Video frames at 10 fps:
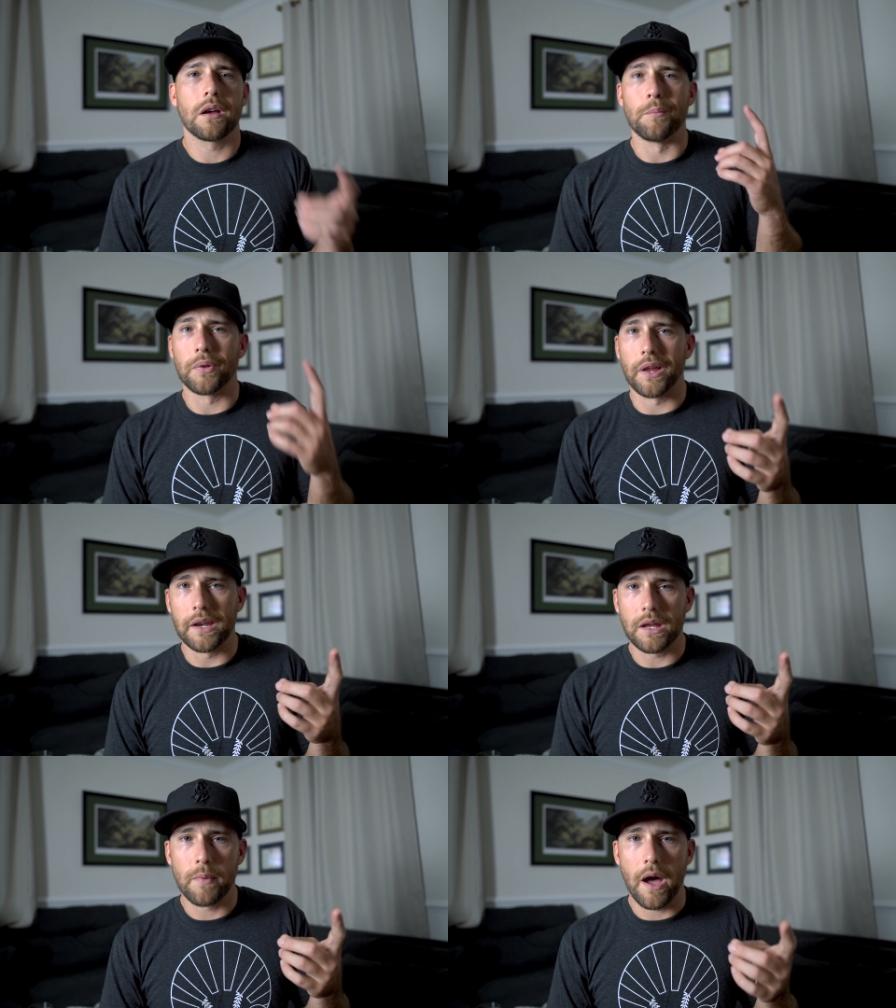
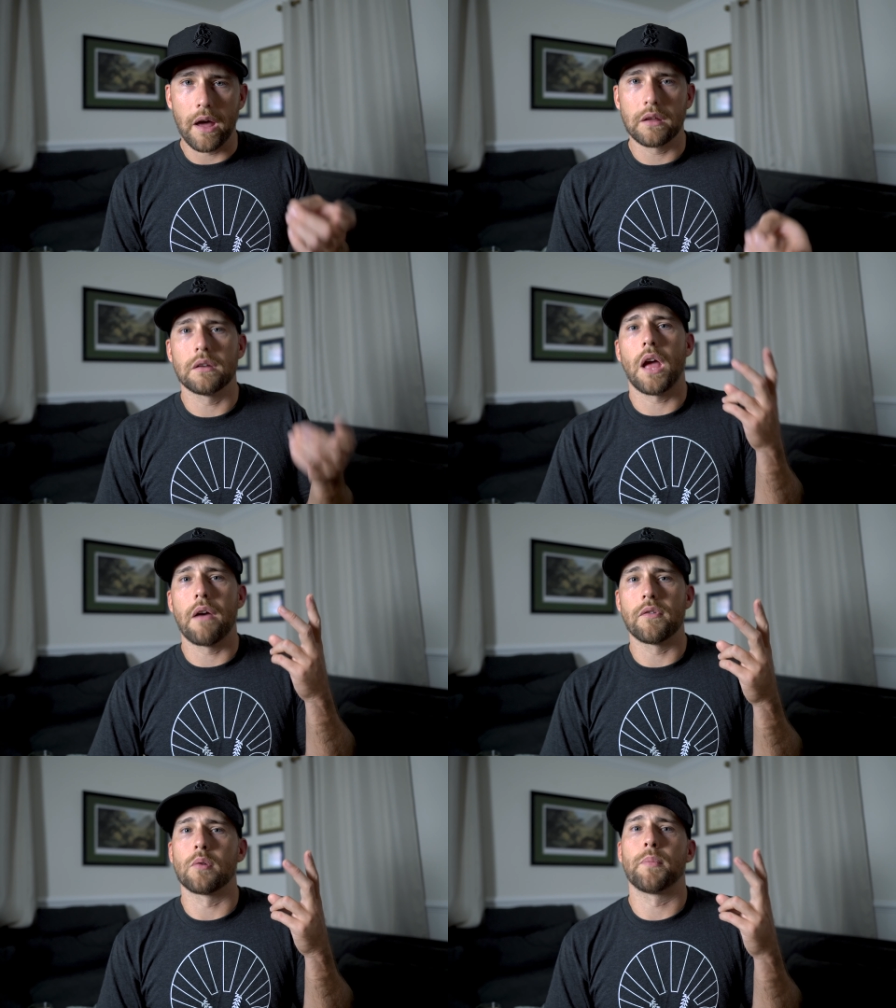Complaining about it,
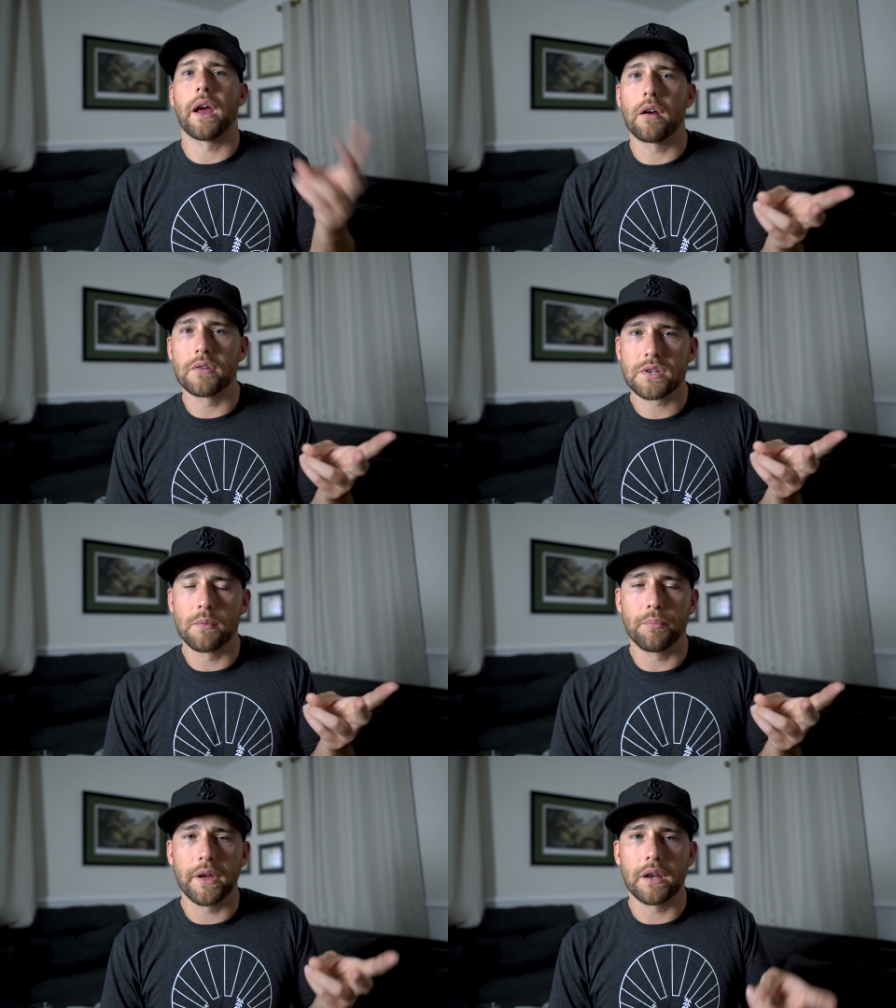having your parents
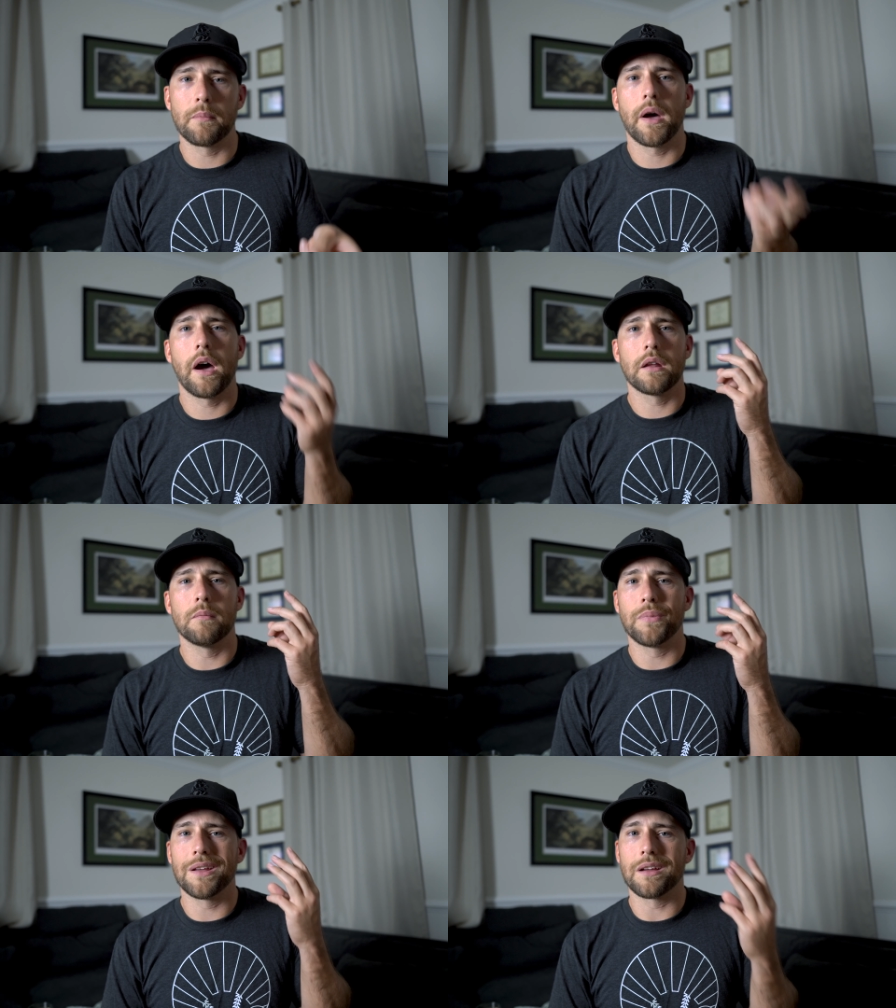complain about
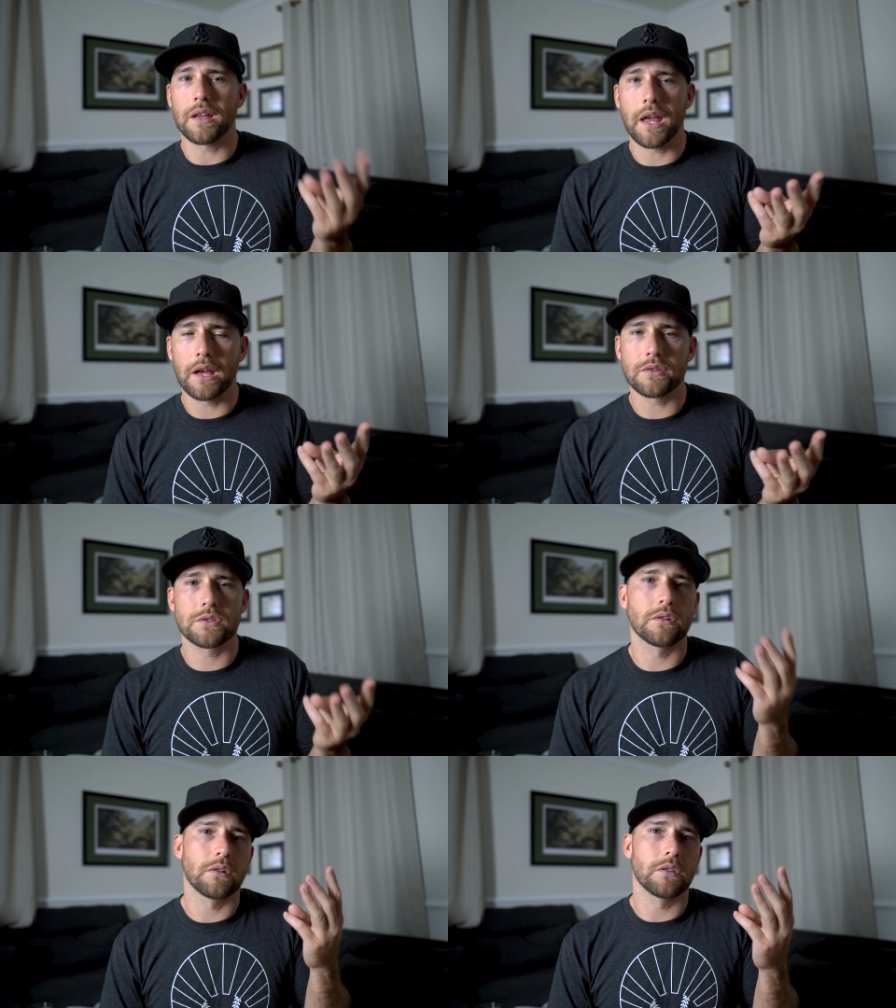it, being a
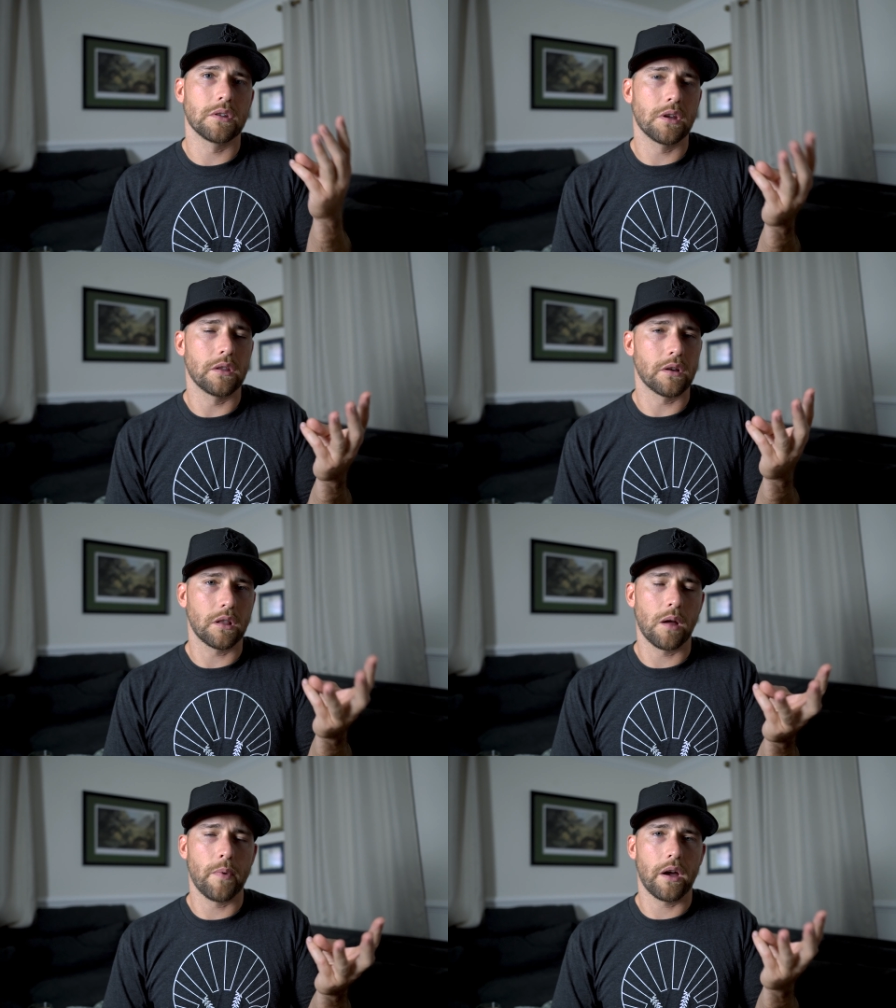cancer in the
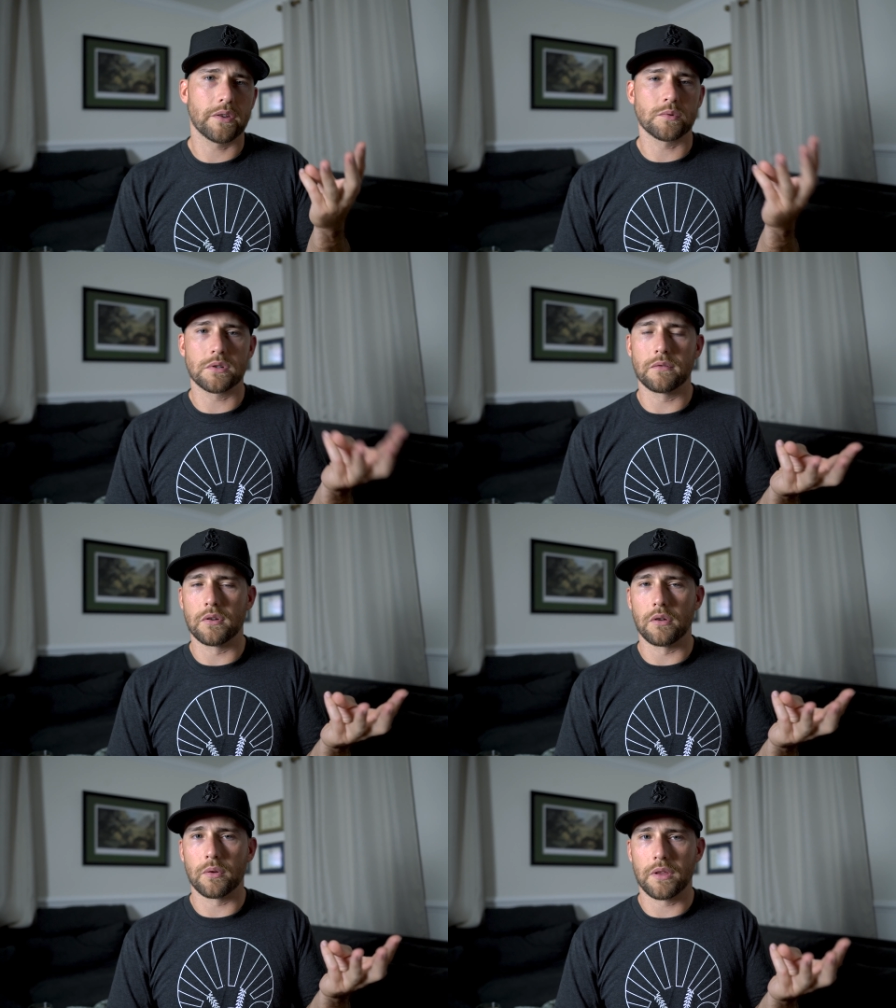clubhouse, which if
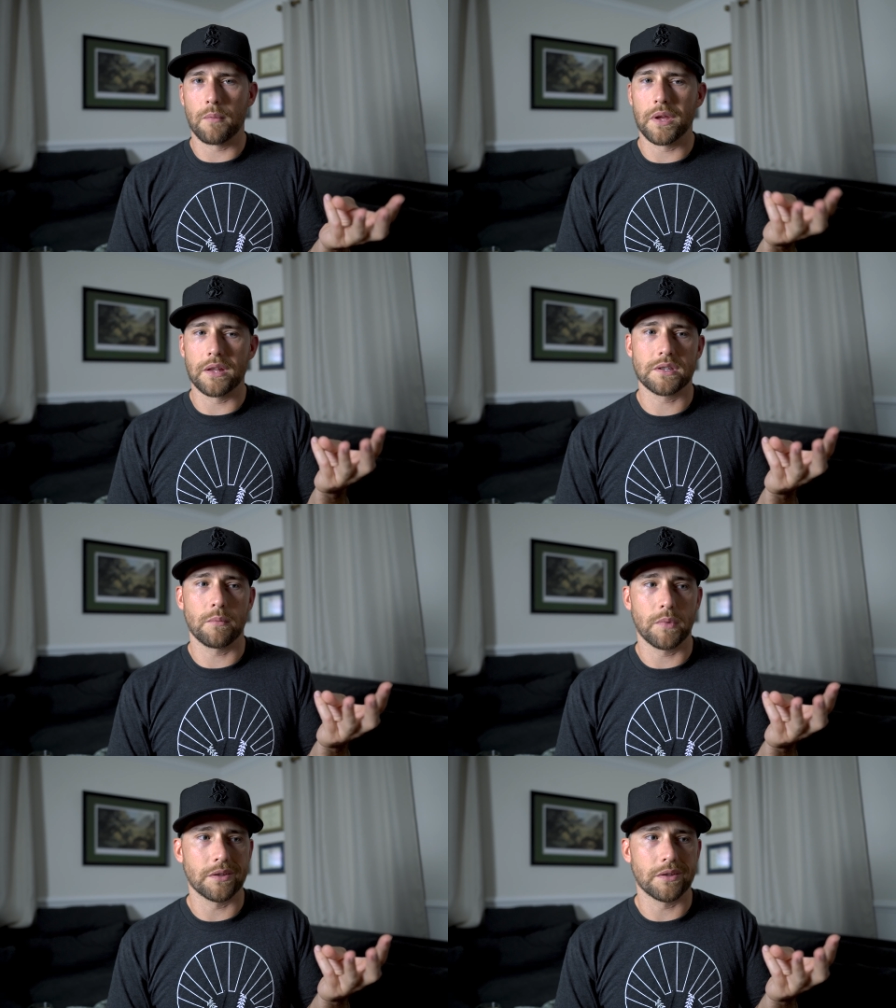you don't know what that means